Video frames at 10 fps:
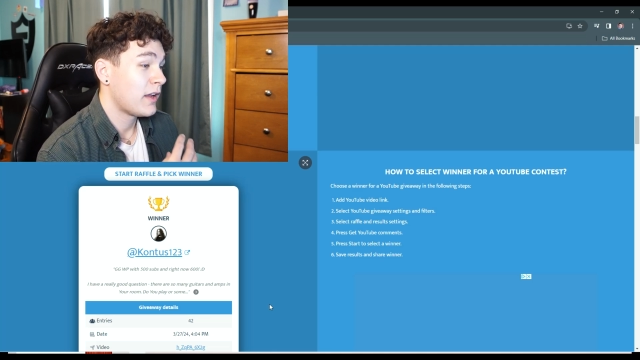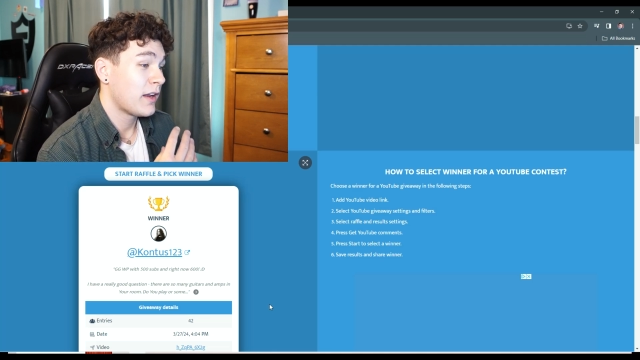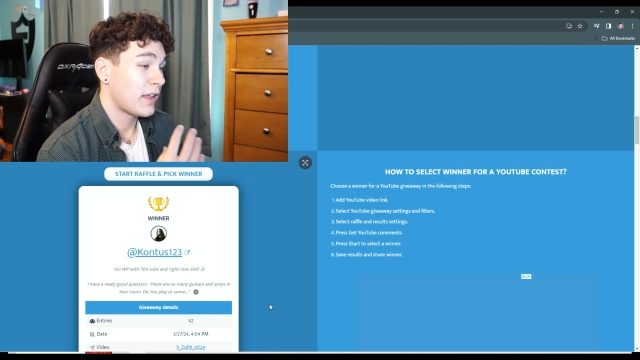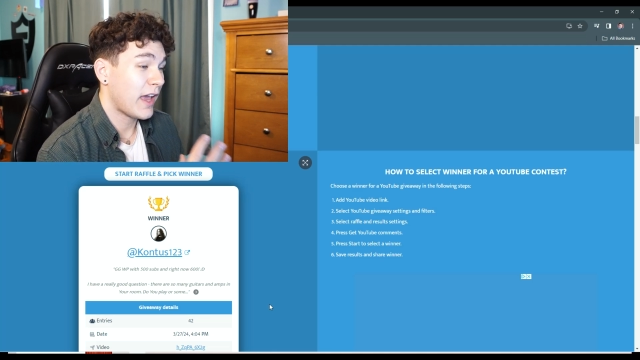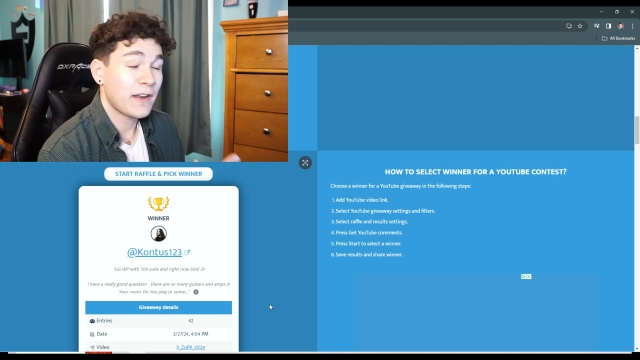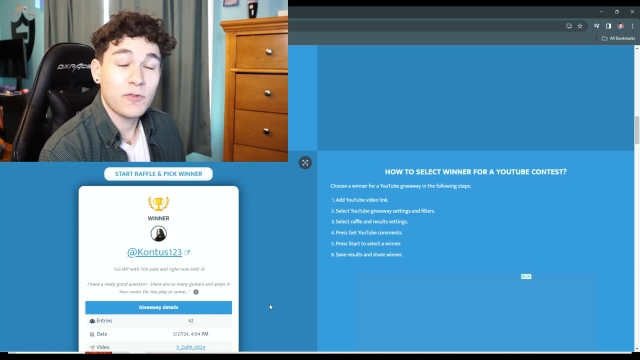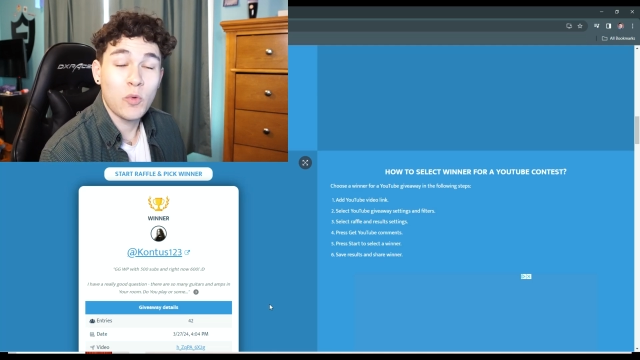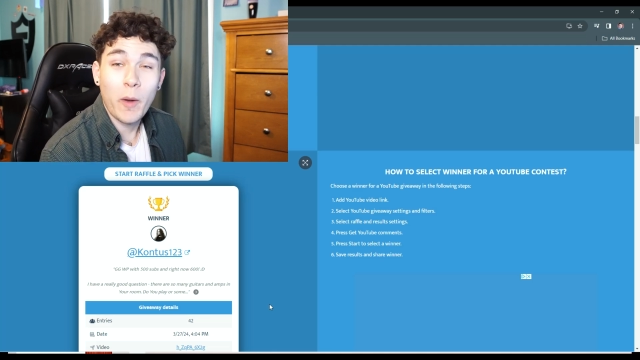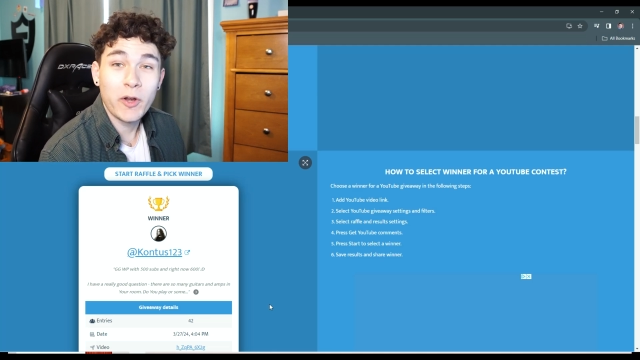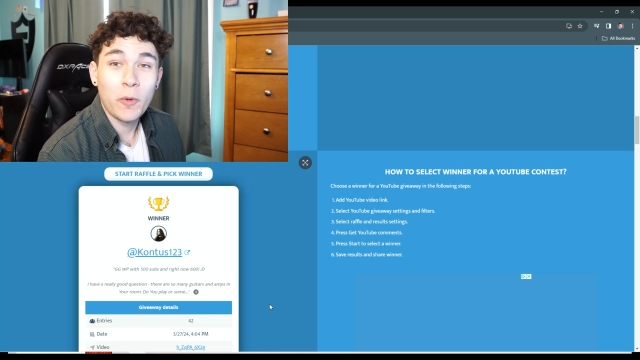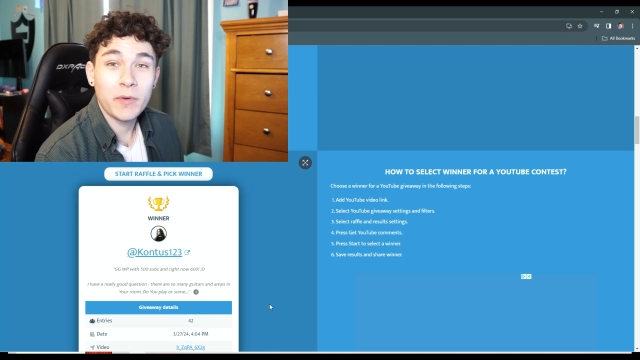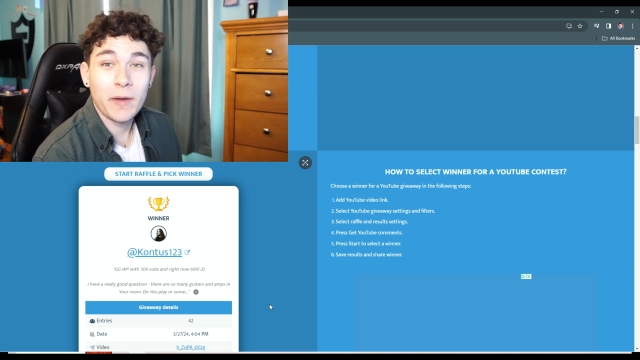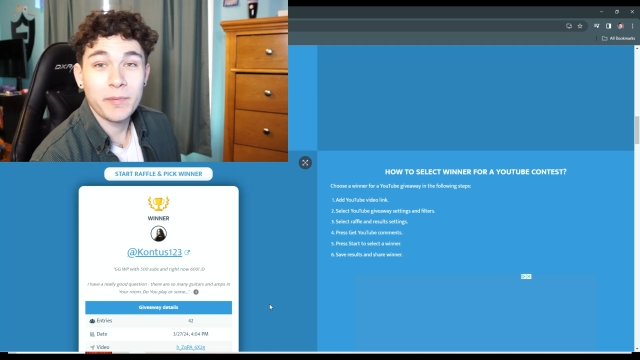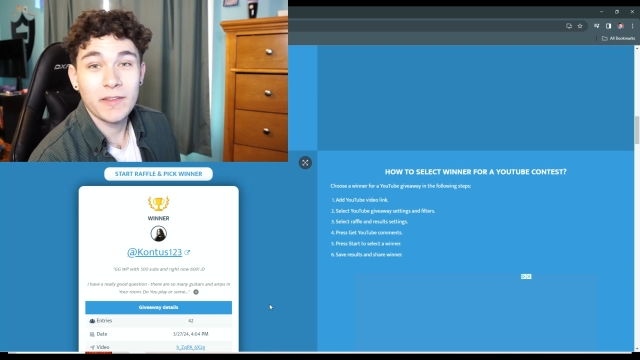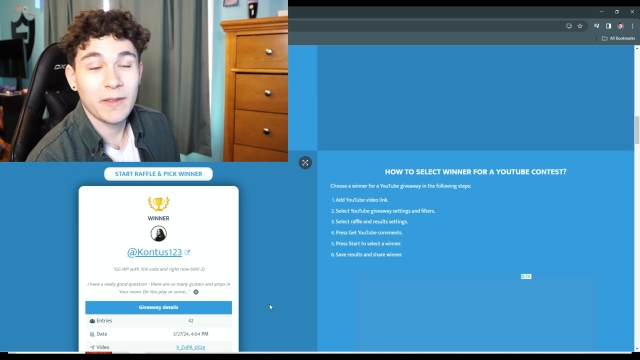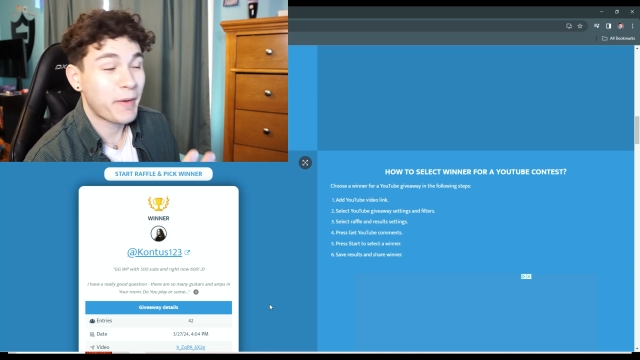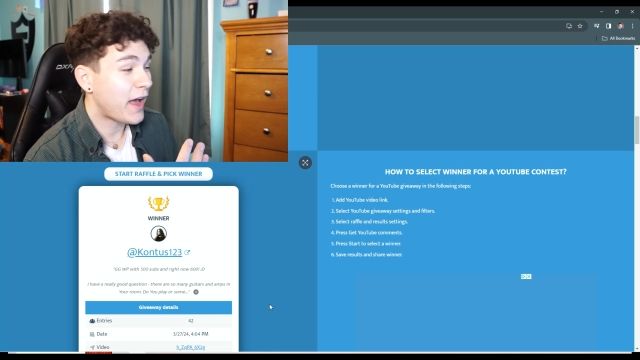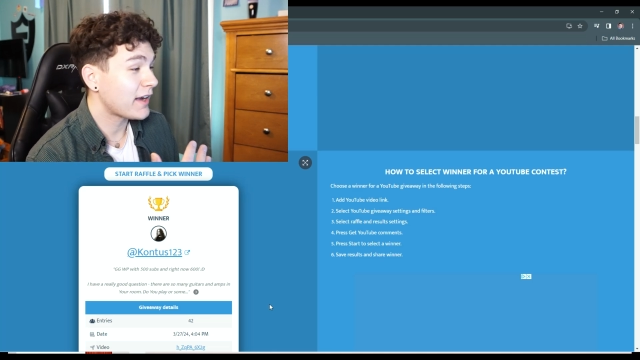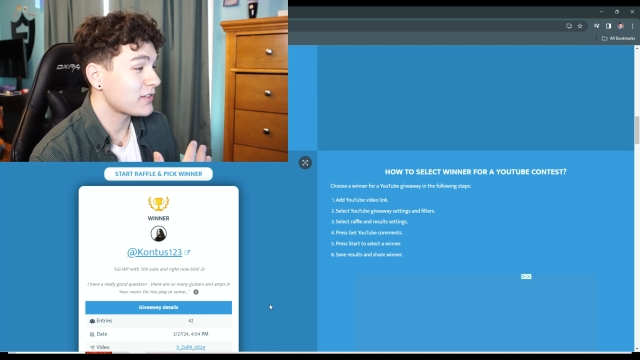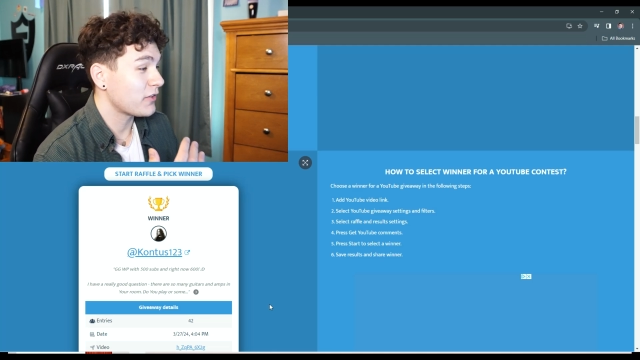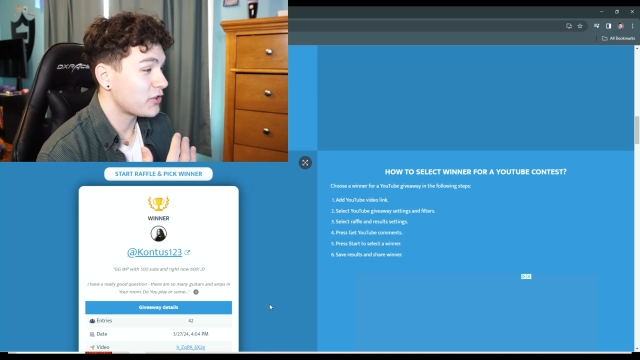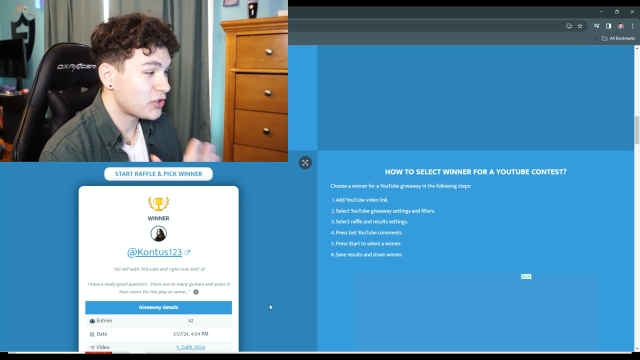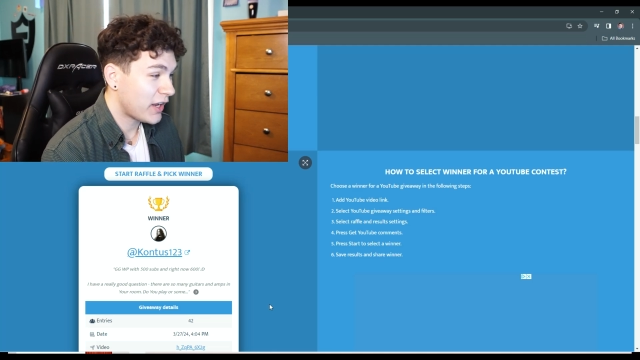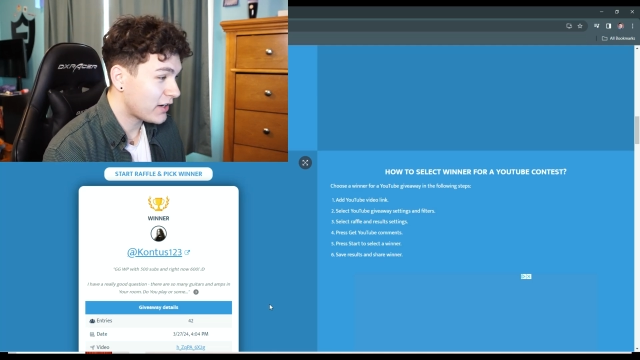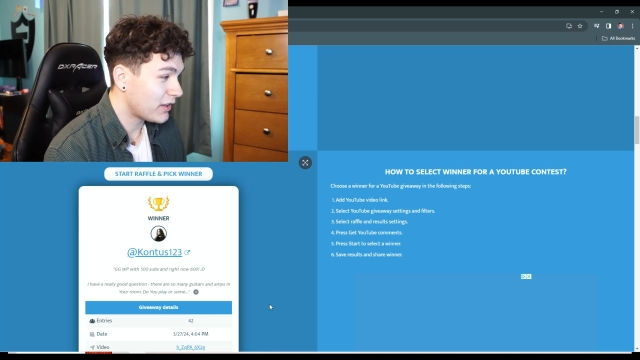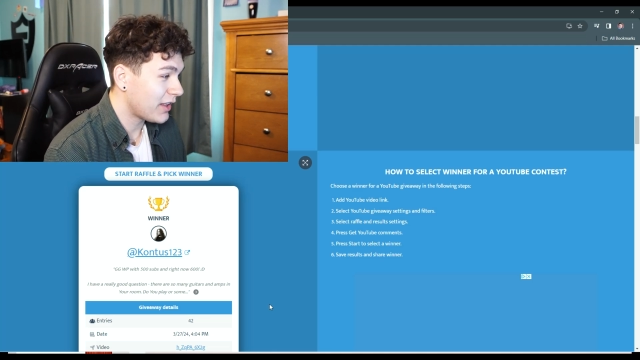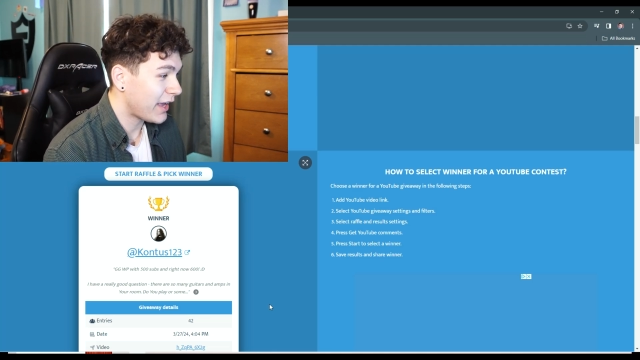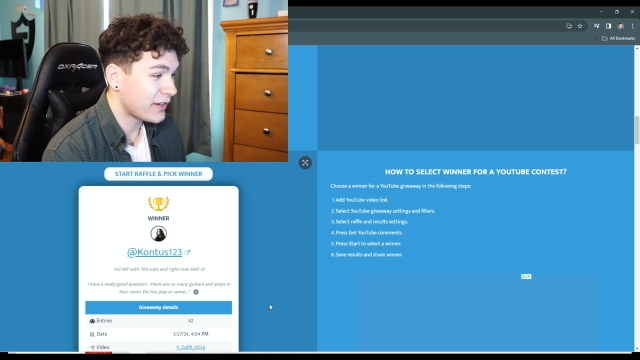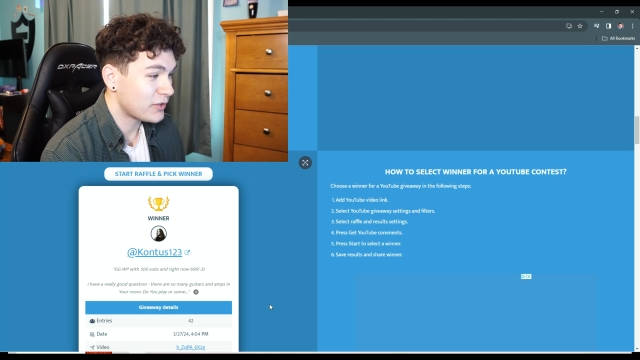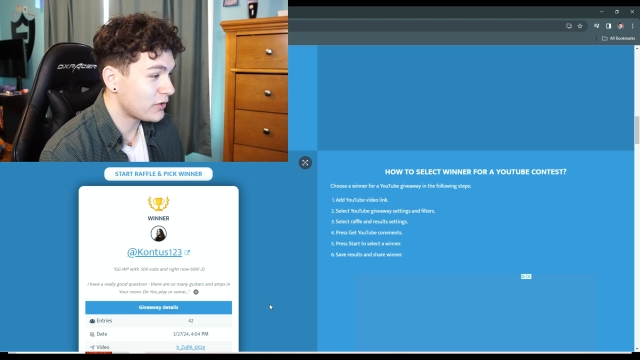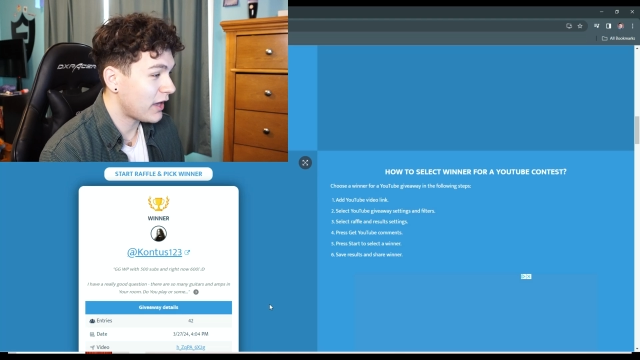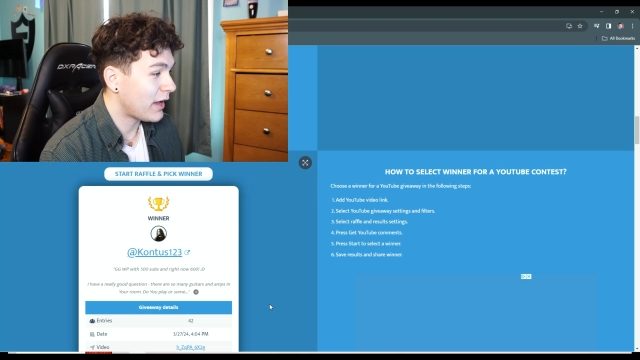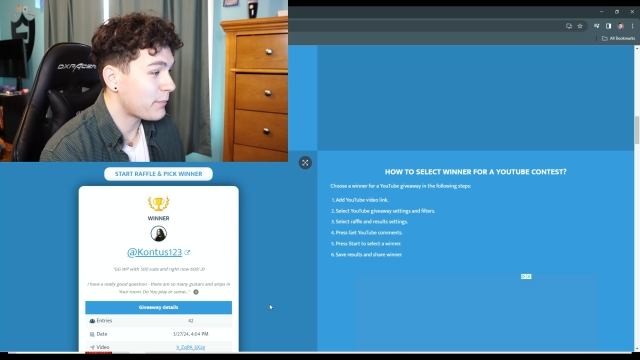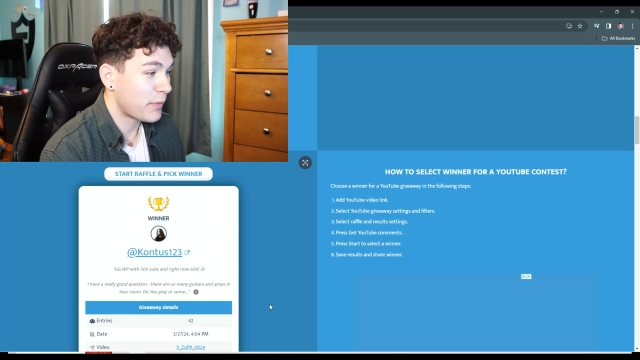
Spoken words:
And again, if you want me to open up the packs on the channel, I can do that.